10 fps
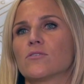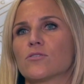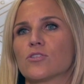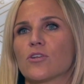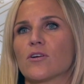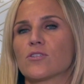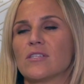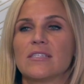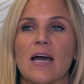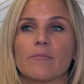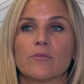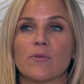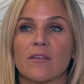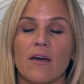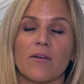start to dabble
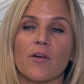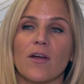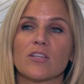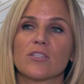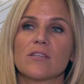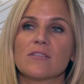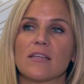with color corrections,